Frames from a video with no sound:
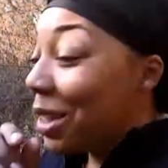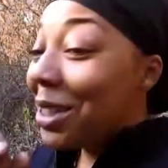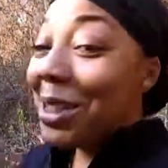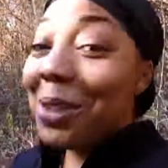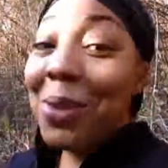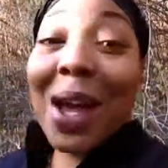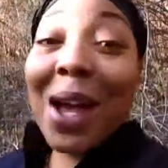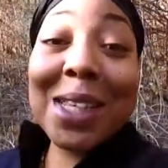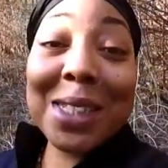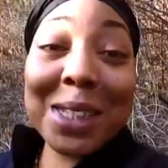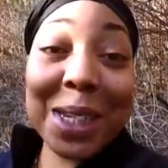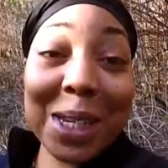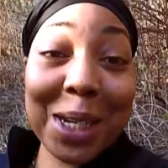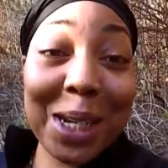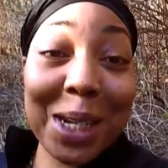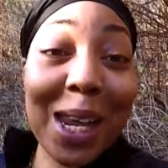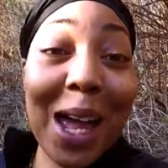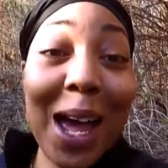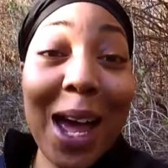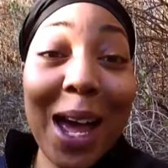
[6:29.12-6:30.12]
You're asking
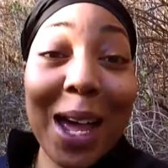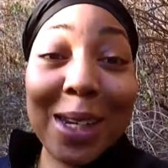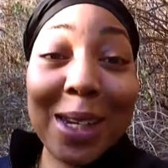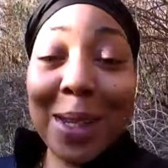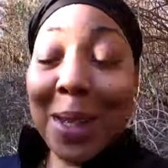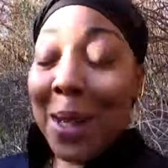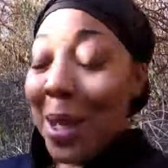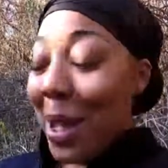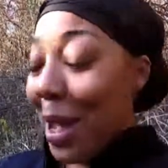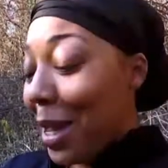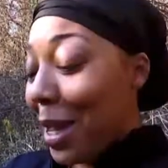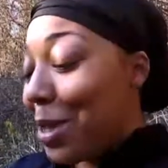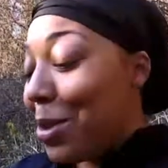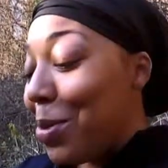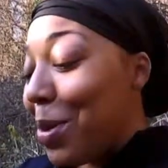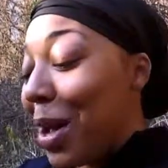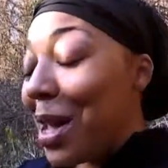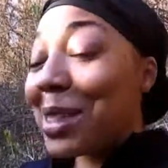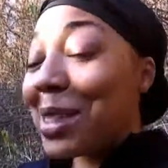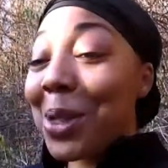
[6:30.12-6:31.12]
a lot, and
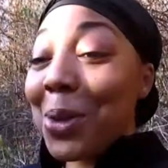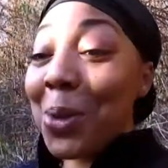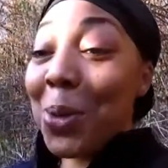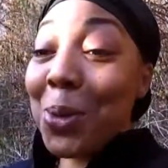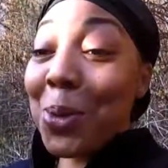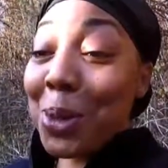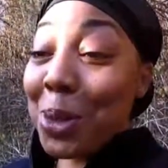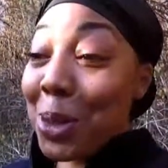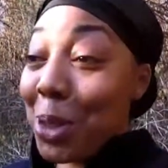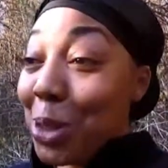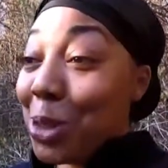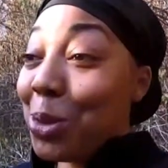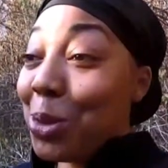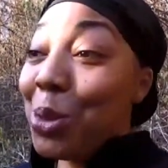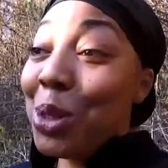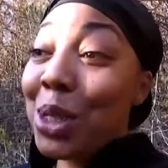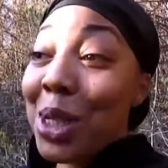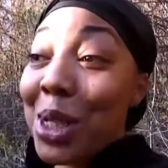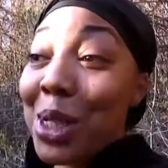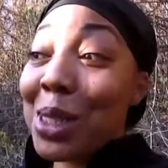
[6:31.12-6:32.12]
you asking to
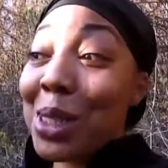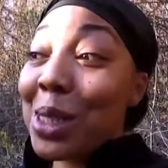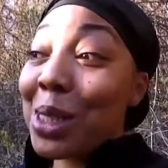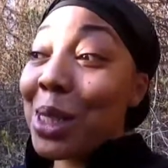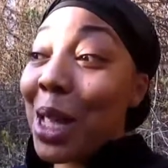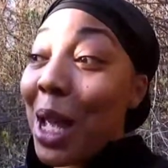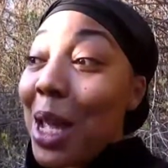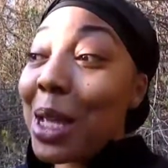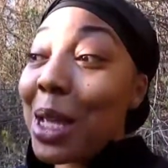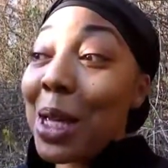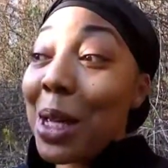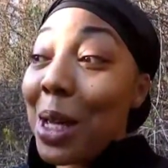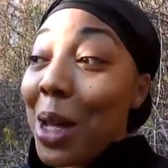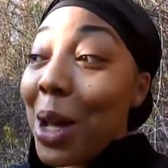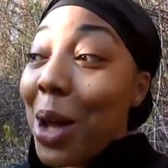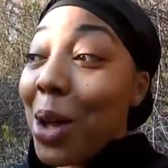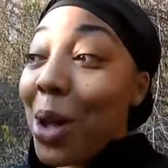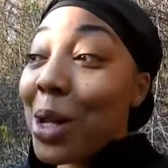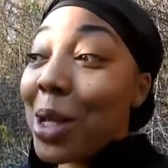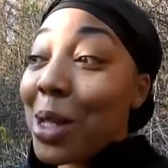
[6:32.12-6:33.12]
do this like
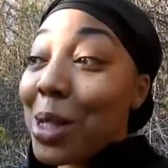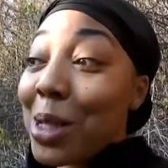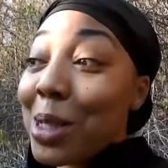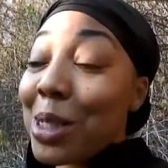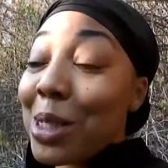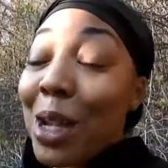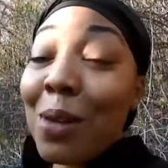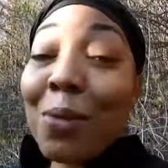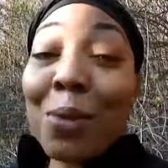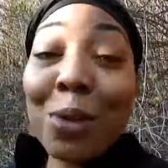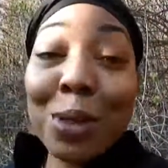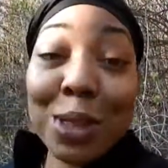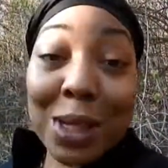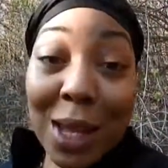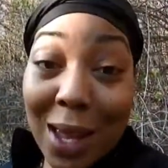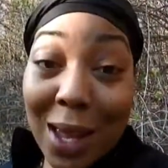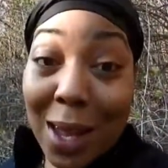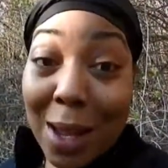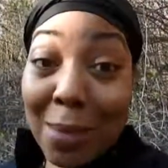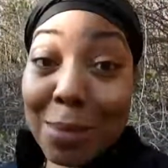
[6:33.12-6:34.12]
several
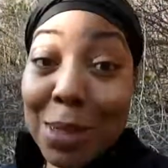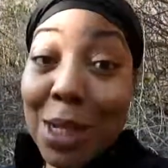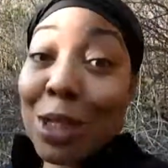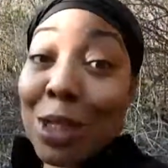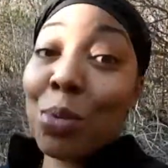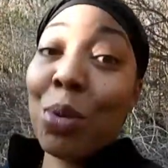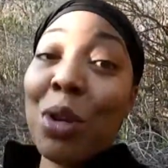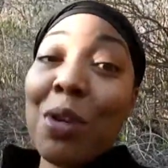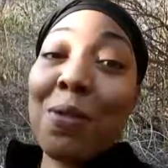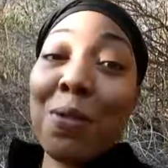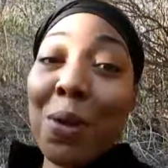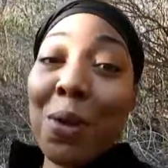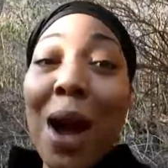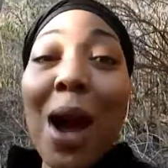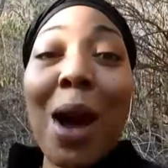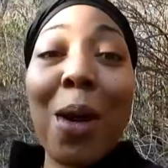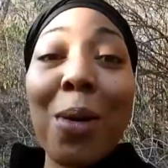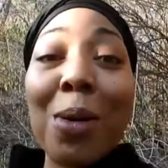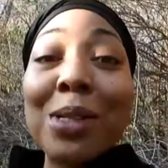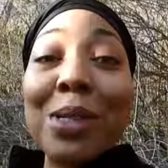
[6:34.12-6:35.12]
times in 24
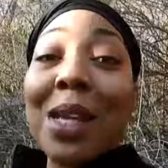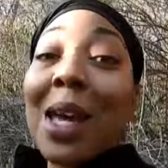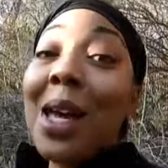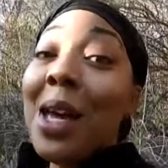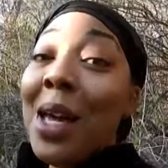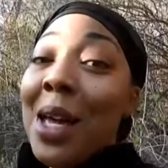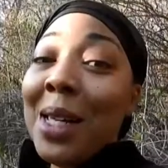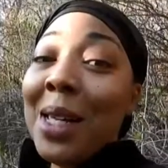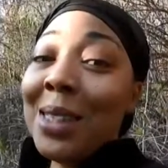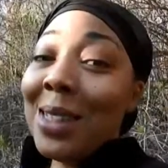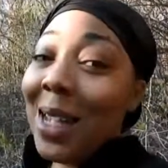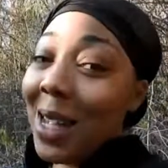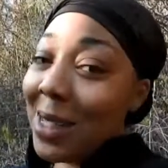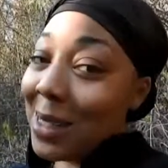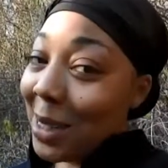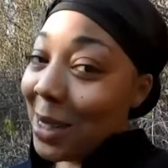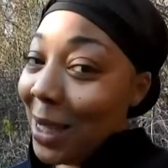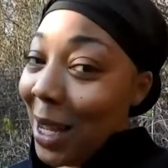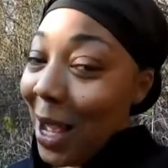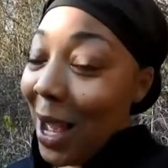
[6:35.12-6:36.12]
hours.
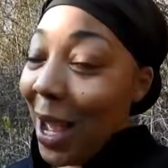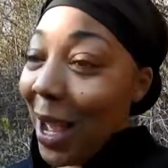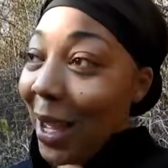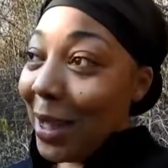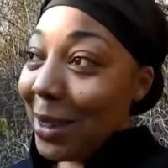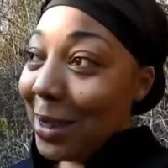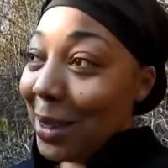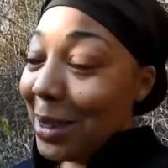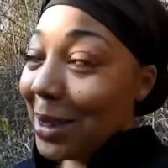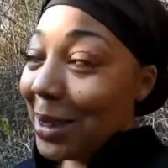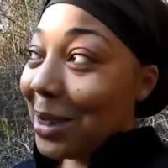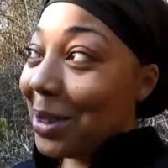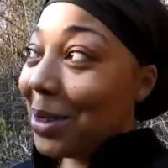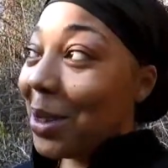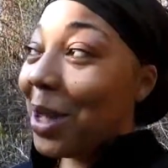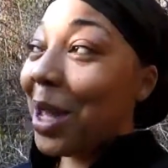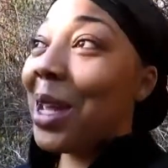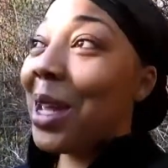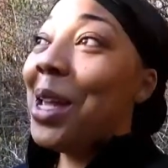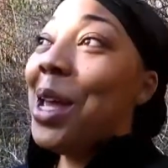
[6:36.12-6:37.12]
That's a lot,
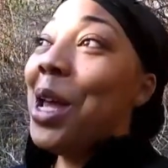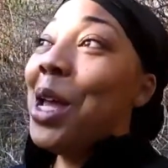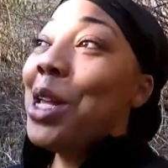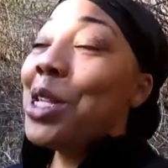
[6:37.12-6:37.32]
okay?